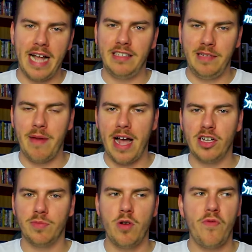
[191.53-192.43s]
a Nancy
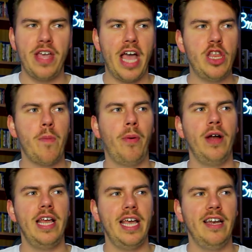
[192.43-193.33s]
Meyers movie and you
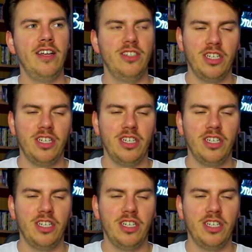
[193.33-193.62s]
put in